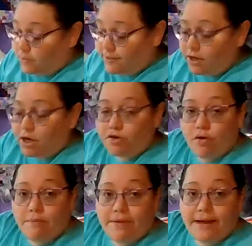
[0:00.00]
So it's not
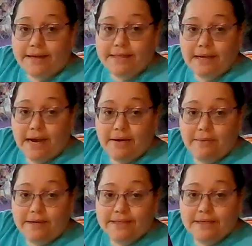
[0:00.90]
trim, but that's kind
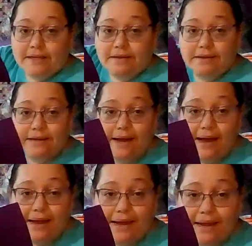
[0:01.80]
of what it's gonna look
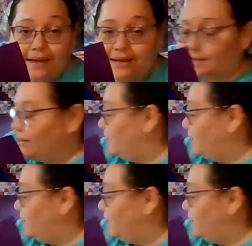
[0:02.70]
like.